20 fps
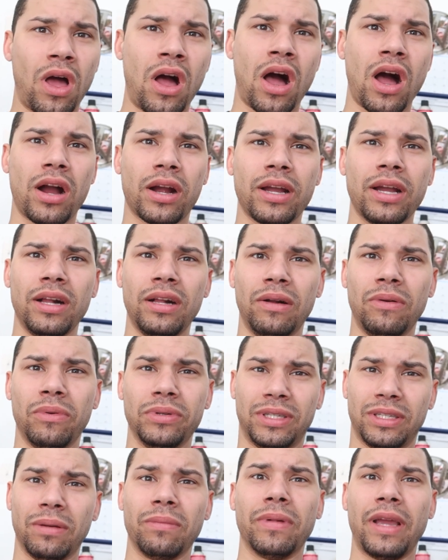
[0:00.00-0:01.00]
lock
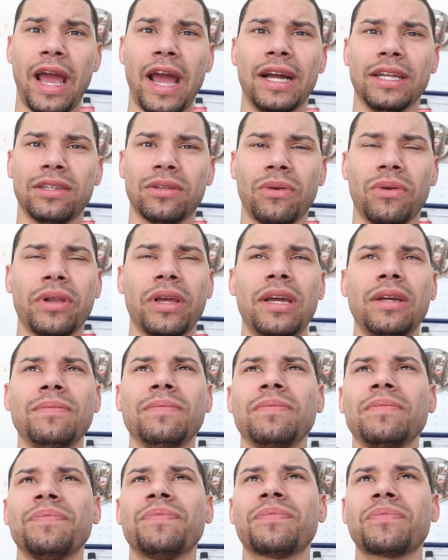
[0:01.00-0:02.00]
with some gas on it.
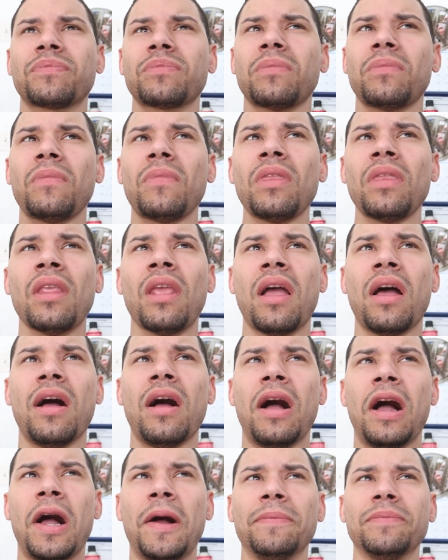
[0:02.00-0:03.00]

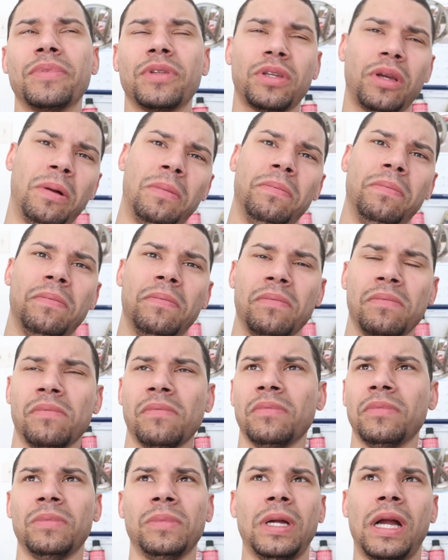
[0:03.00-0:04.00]
I
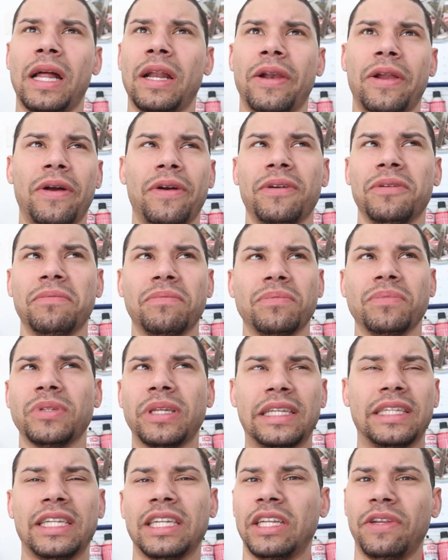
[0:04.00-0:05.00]
don't know, it's
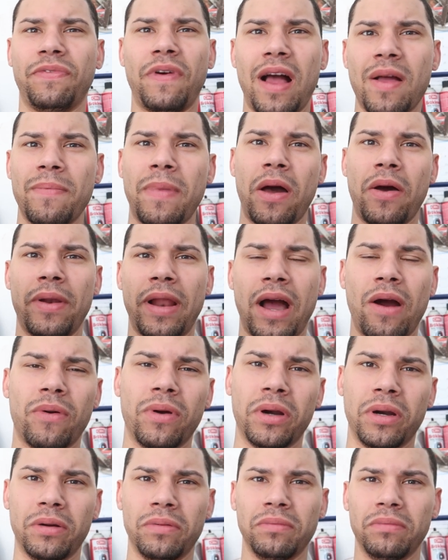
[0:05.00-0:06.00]
like 65 mile an
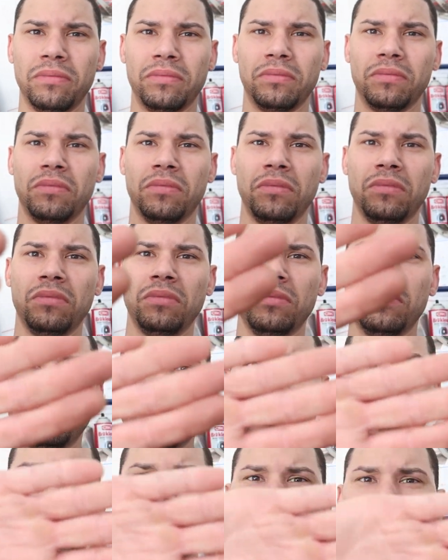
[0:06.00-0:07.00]
hour,
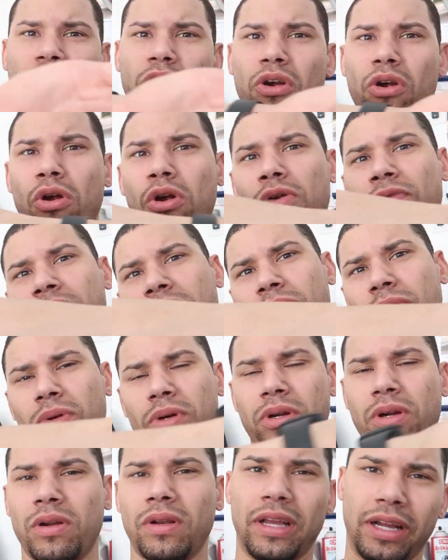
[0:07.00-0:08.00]
nice curve into
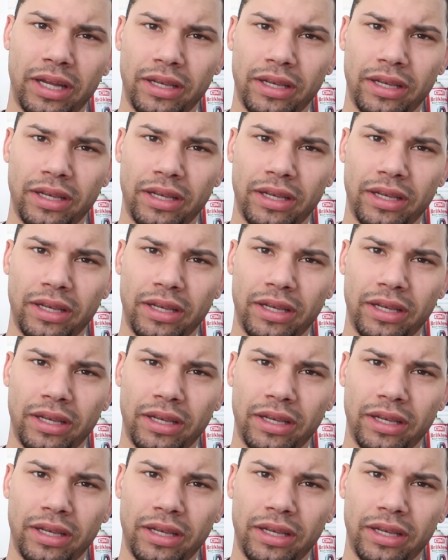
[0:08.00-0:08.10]
a curve,